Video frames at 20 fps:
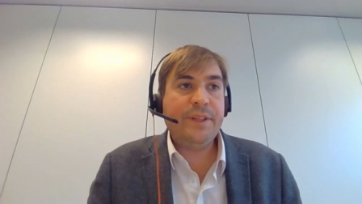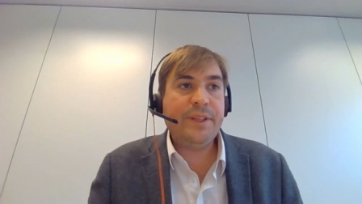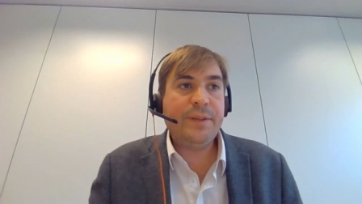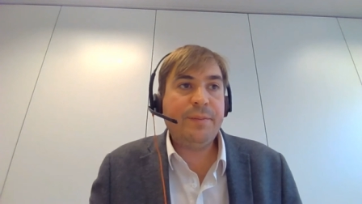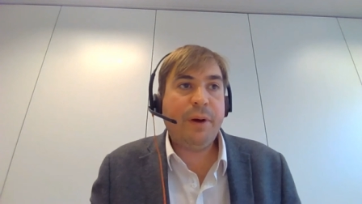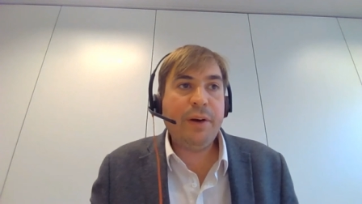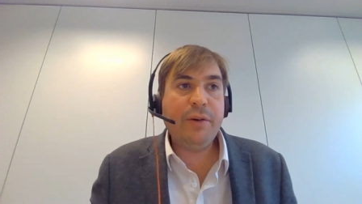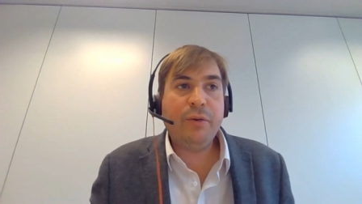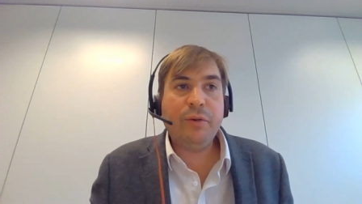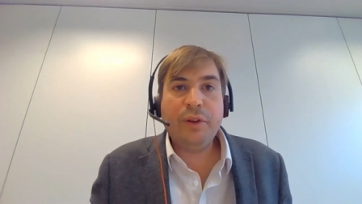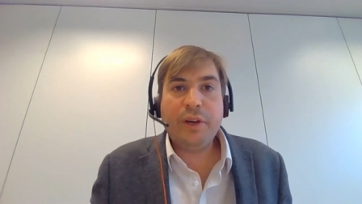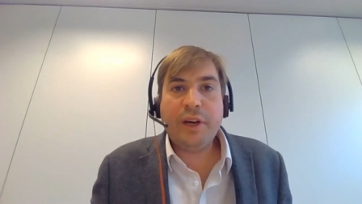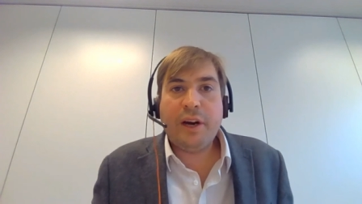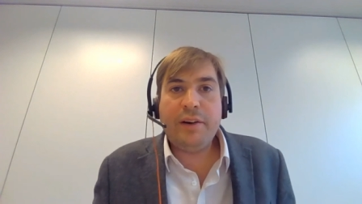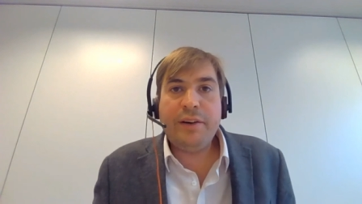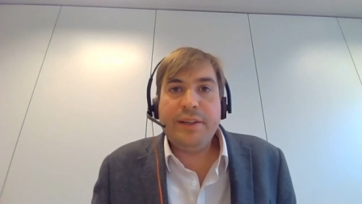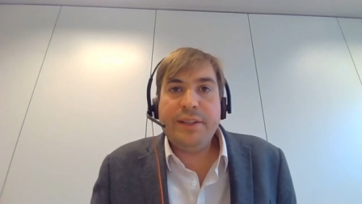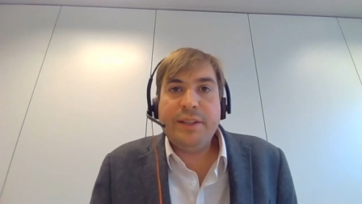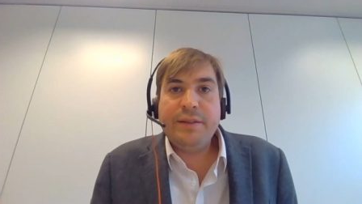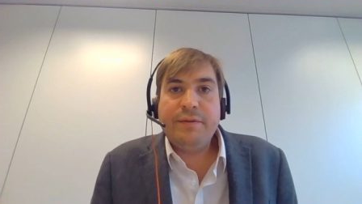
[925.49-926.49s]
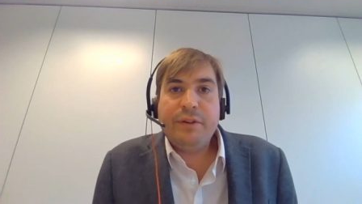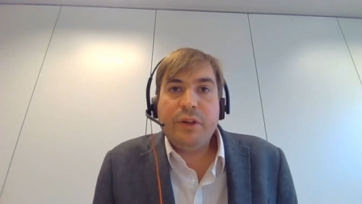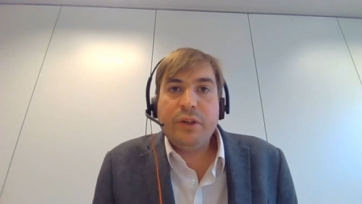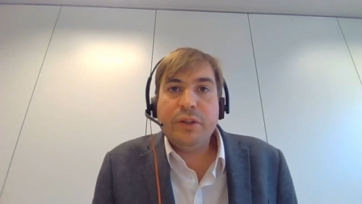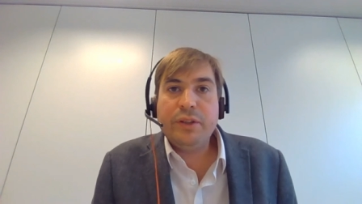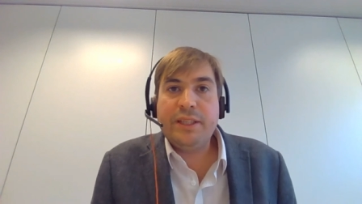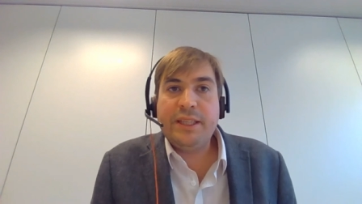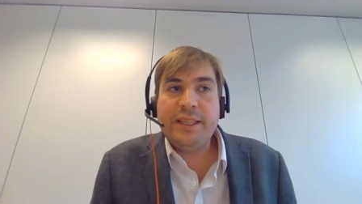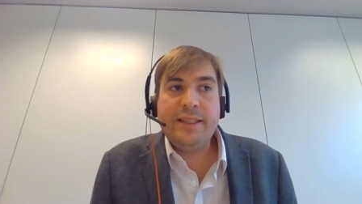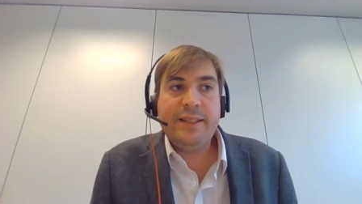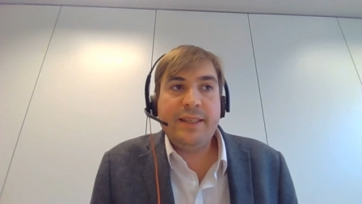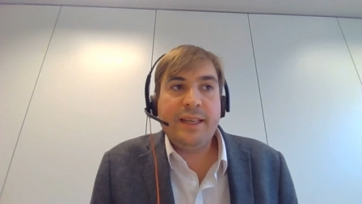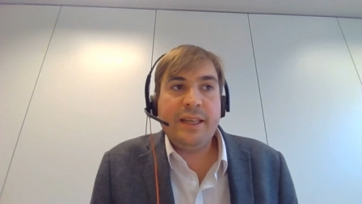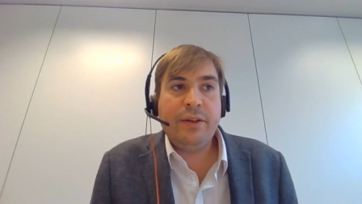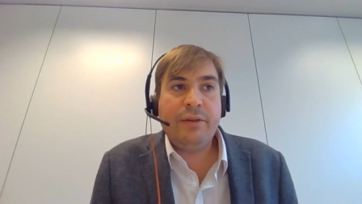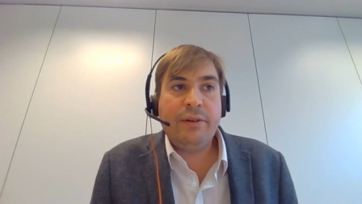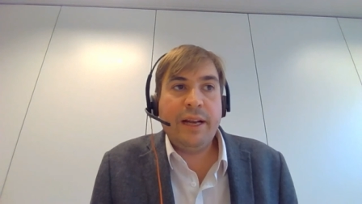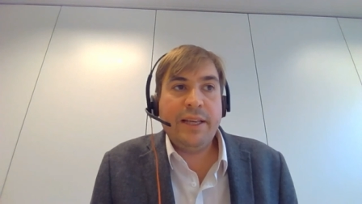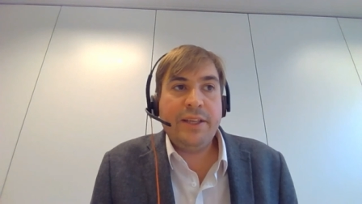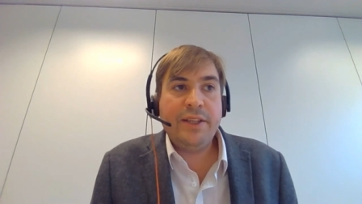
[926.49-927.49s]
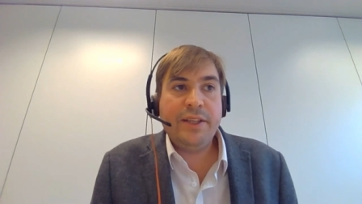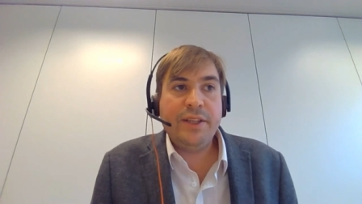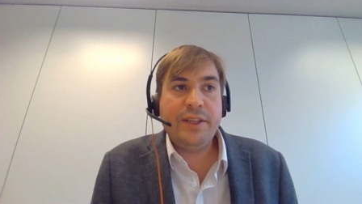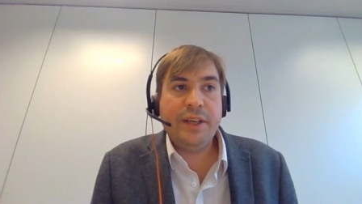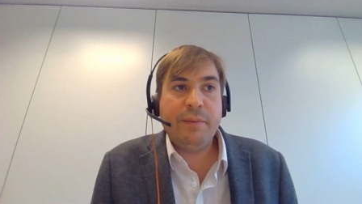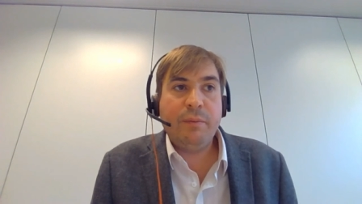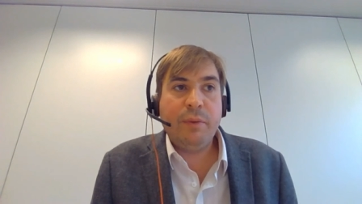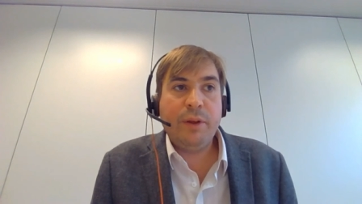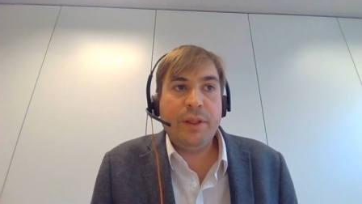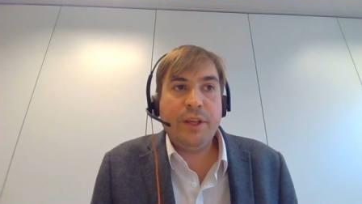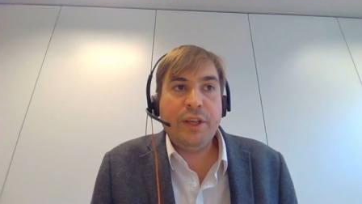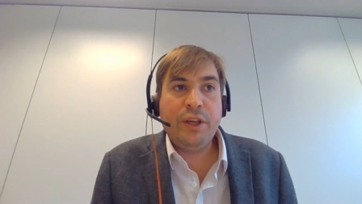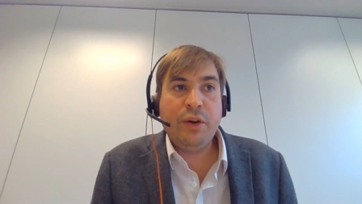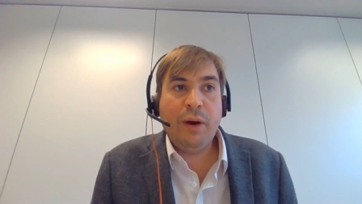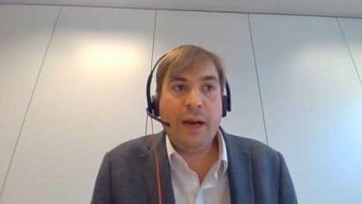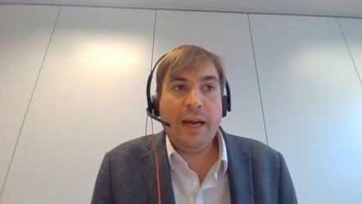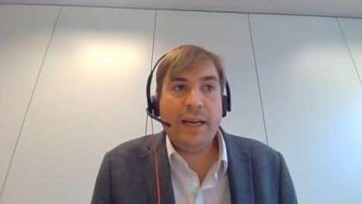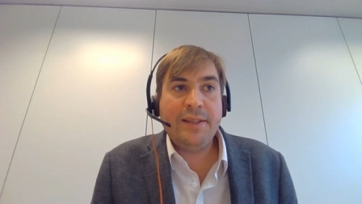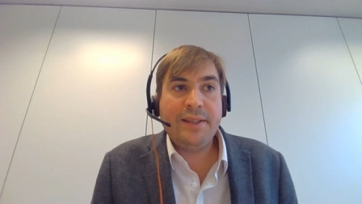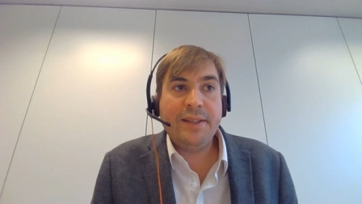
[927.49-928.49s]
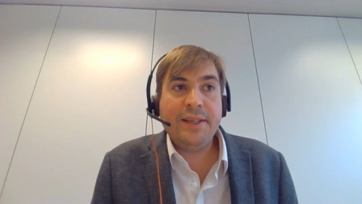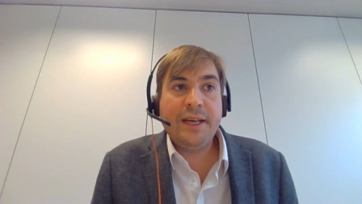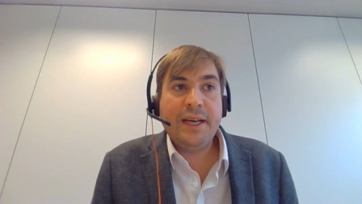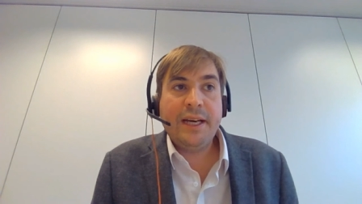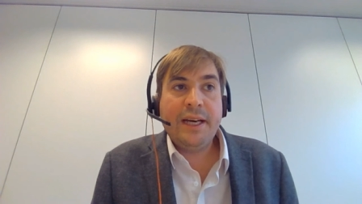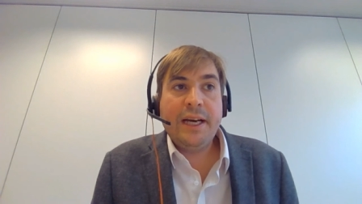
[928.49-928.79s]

despite all the current difficulties in the relationship with the US,